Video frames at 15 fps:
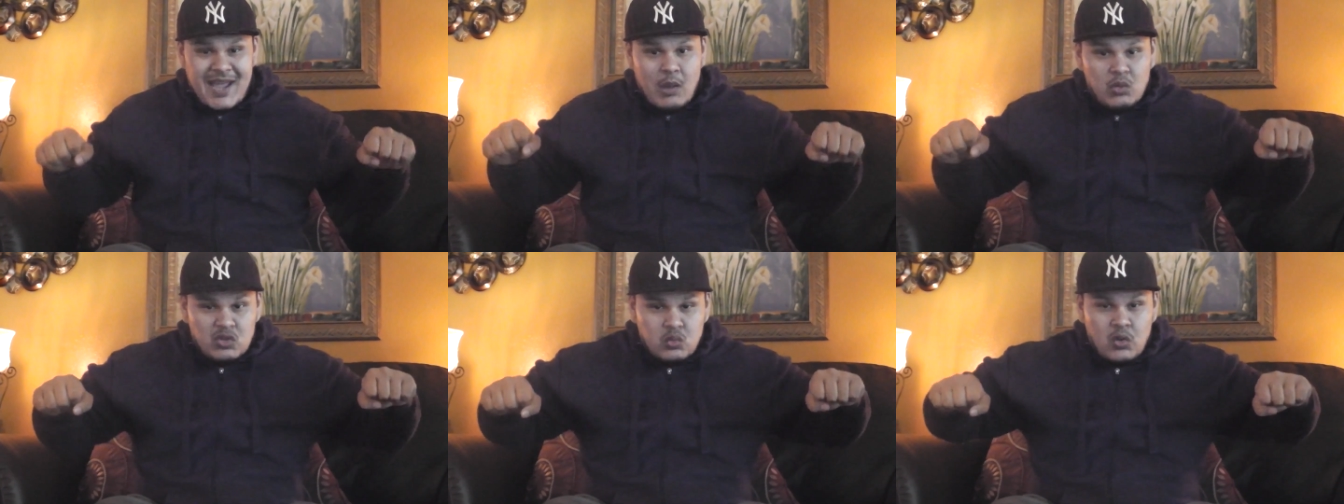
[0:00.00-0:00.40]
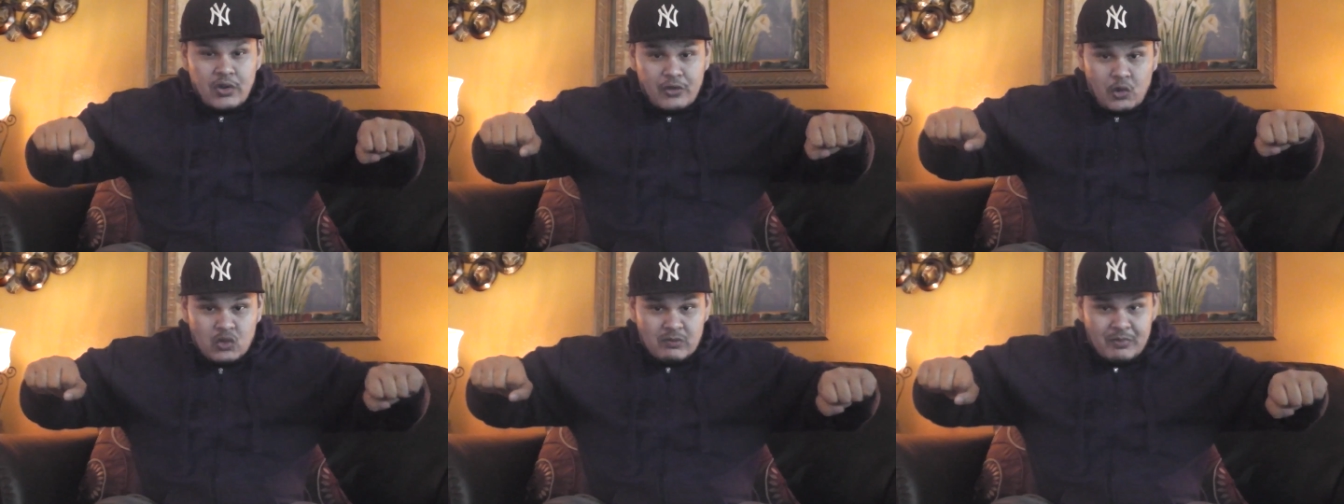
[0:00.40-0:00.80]
I was one
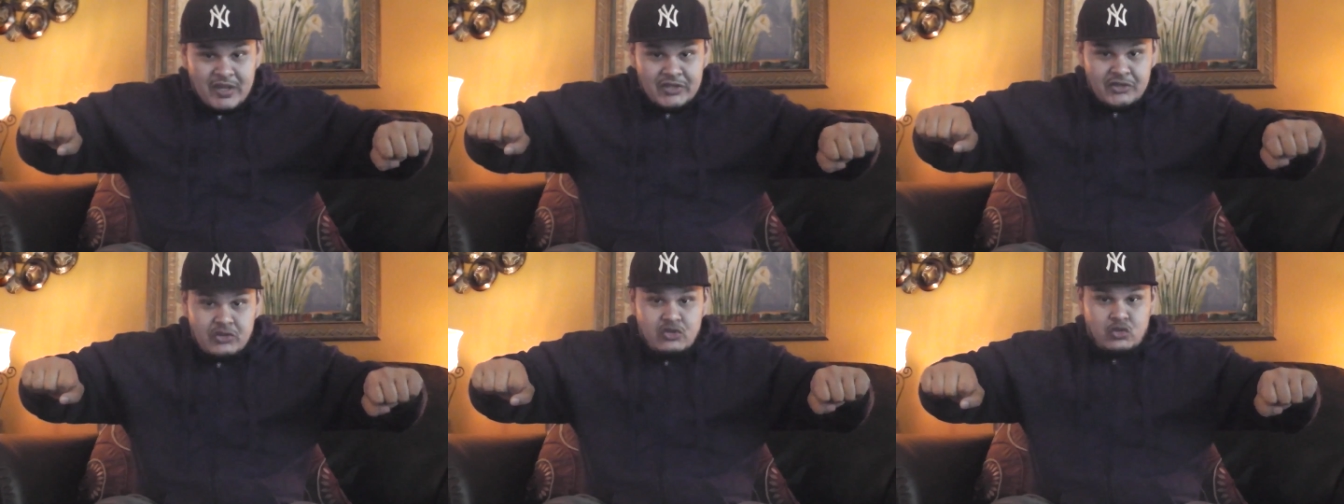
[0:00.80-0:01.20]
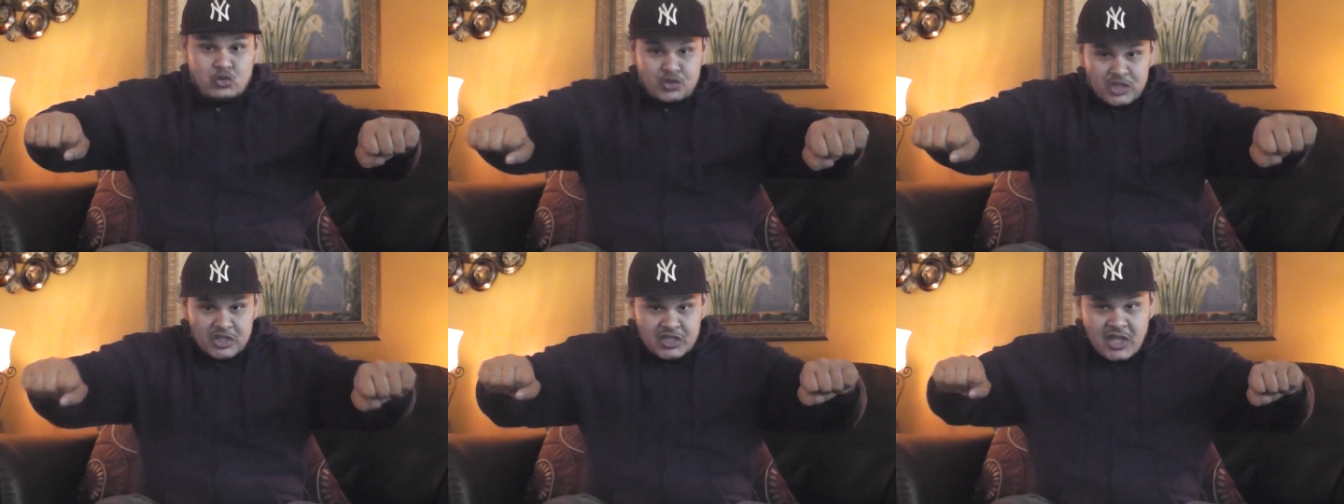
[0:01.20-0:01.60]
of those benchers who
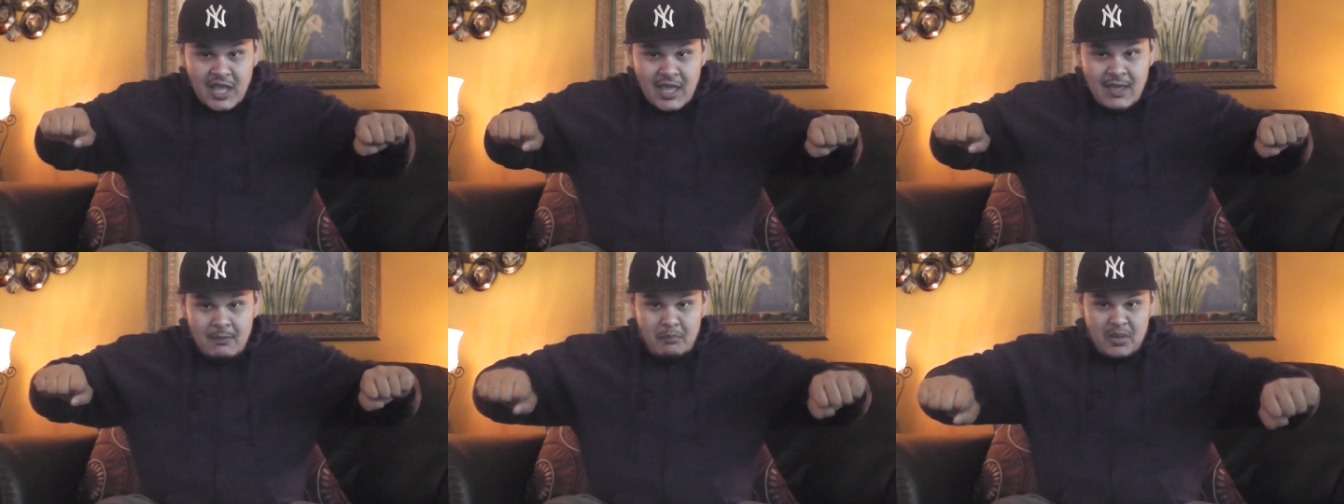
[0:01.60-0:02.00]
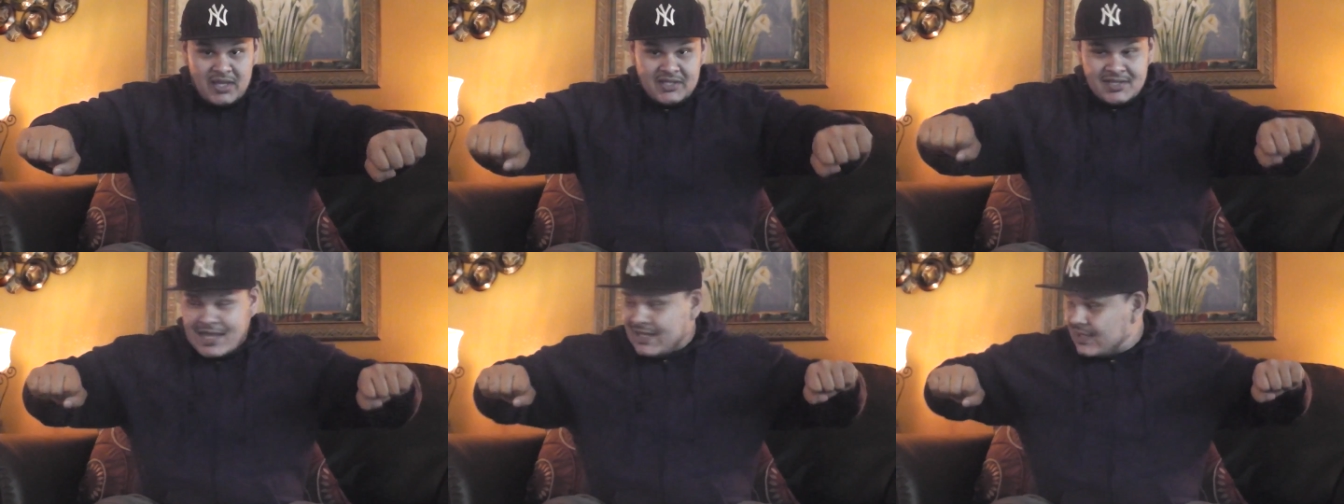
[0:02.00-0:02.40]
just
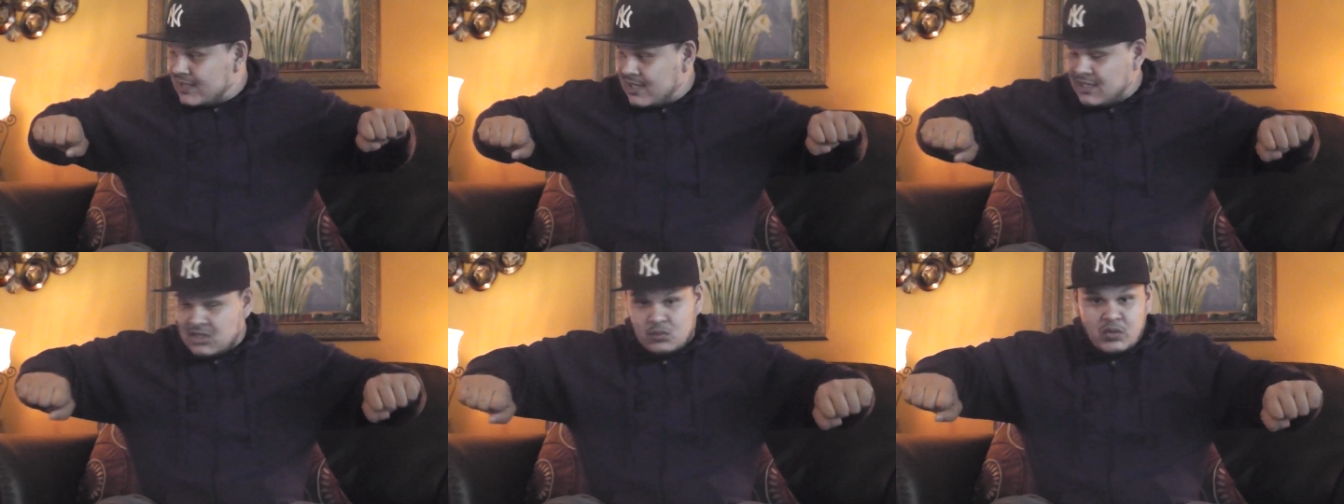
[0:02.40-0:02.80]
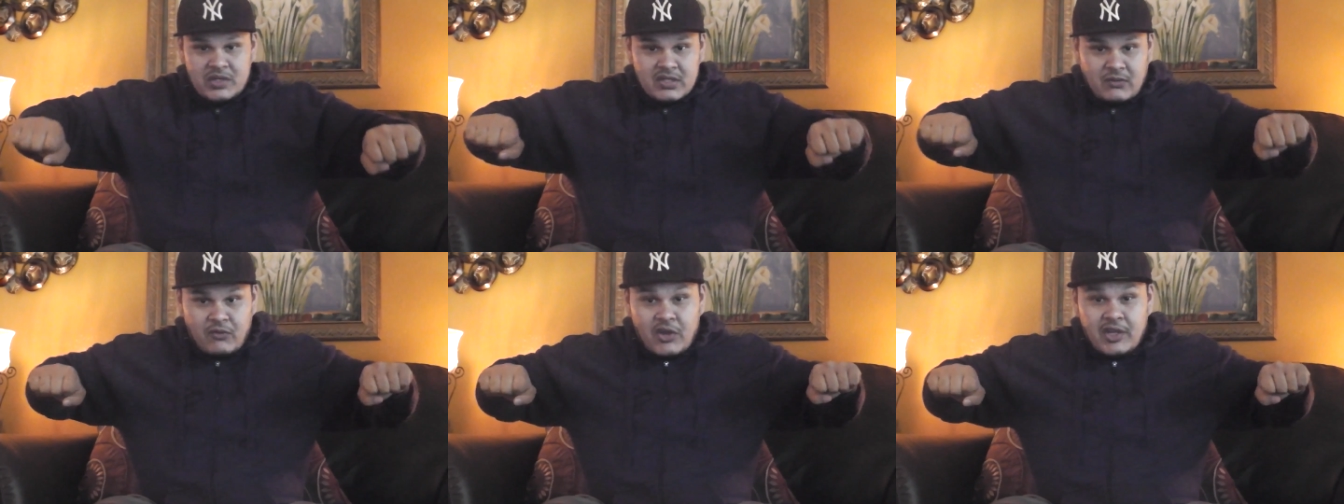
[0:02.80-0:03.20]
bench like this with
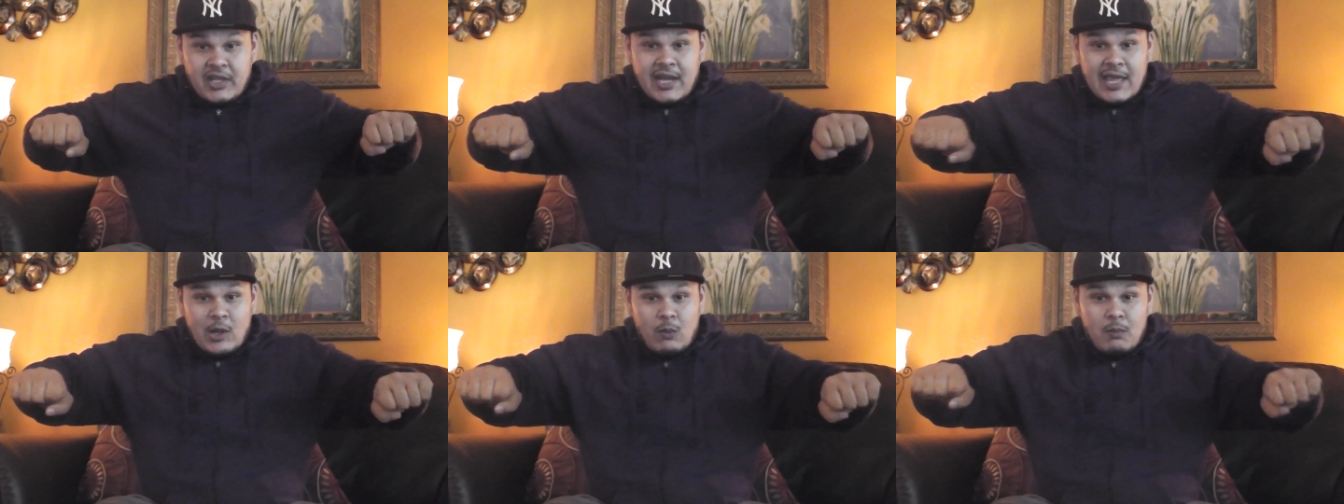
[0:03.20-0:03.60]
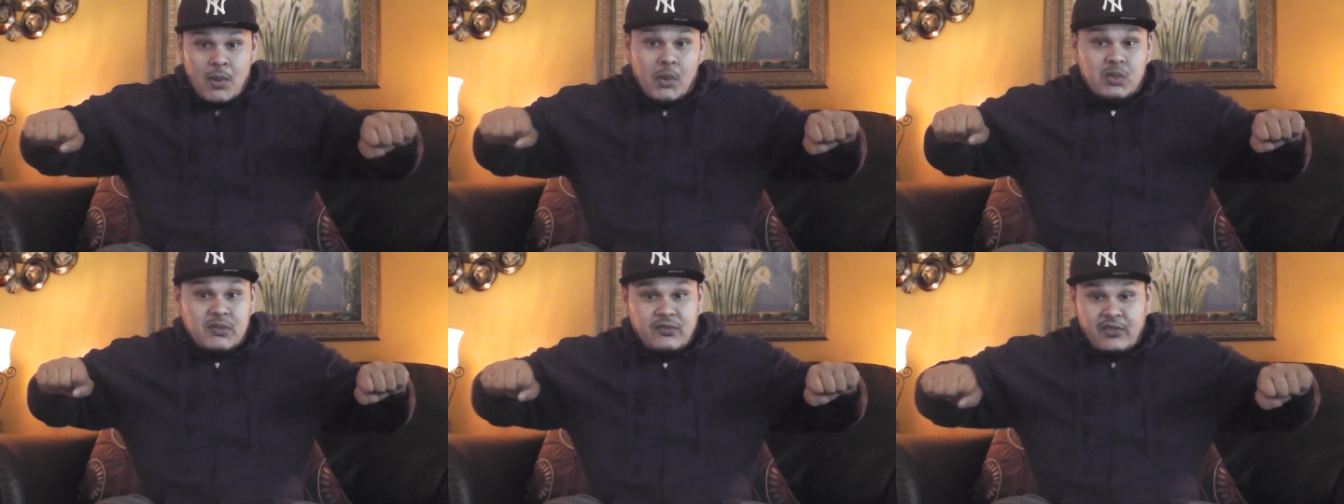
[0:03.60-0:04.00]
his fucking
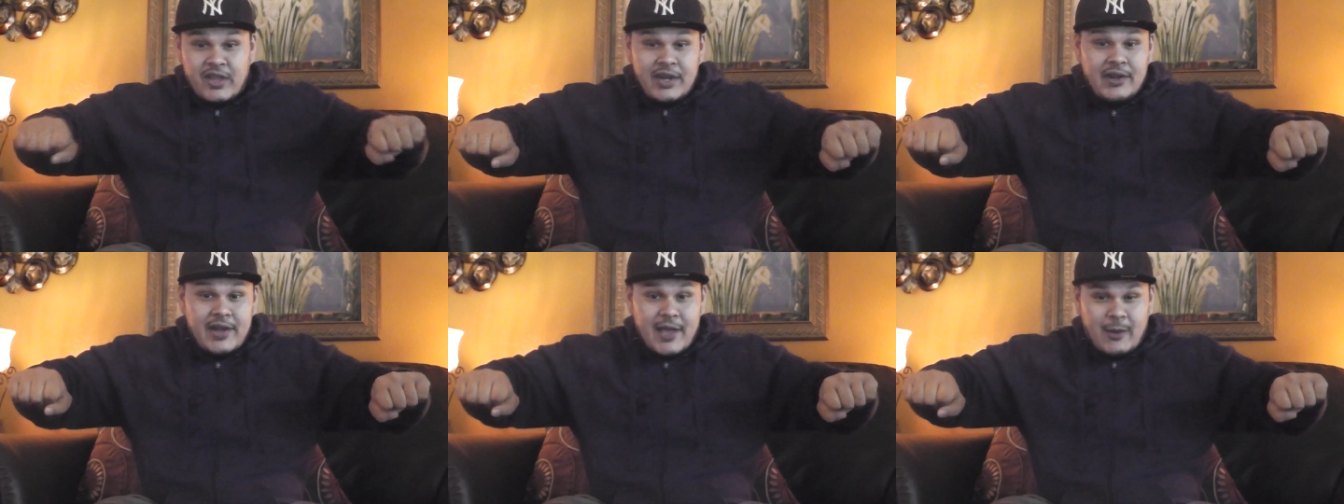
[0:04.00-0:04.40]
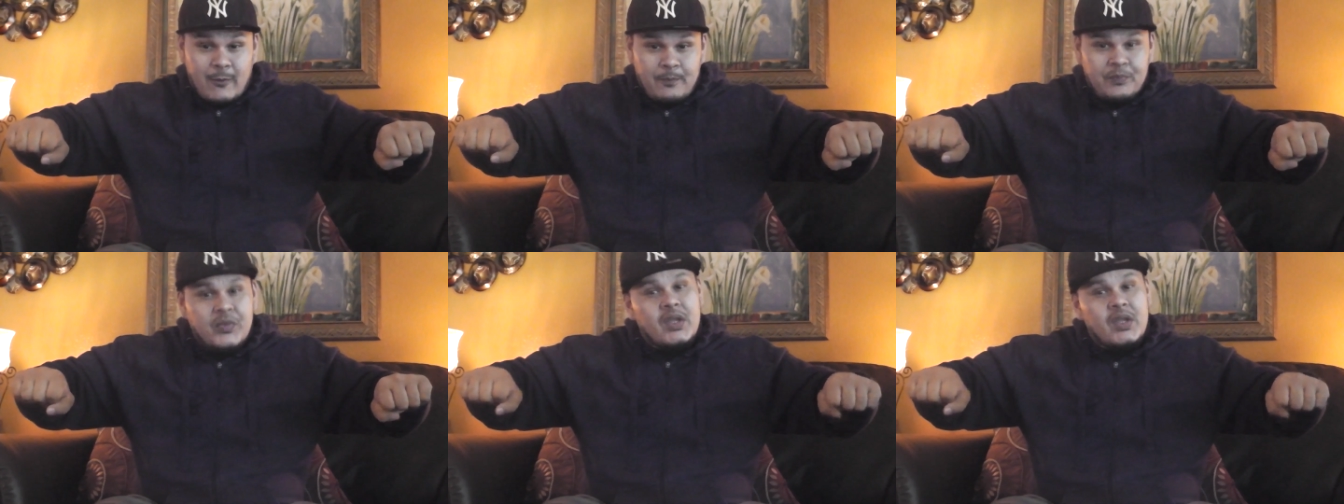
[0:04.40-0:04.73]
elbows flared out.